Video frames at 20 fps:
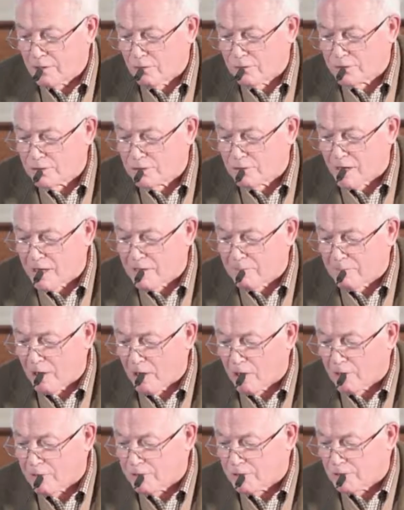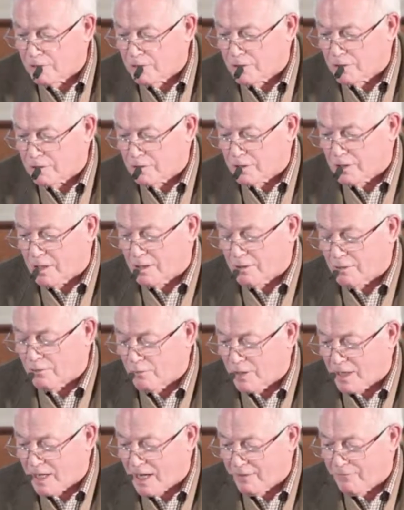of course, grey partridges,
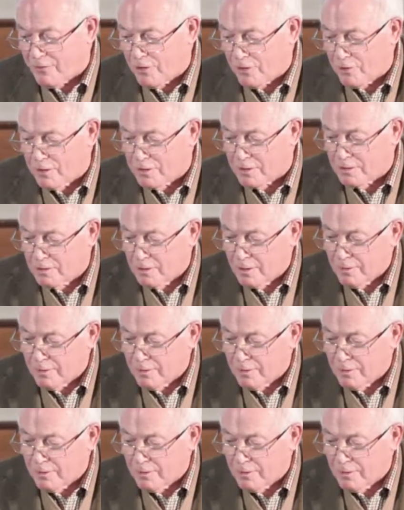we have heard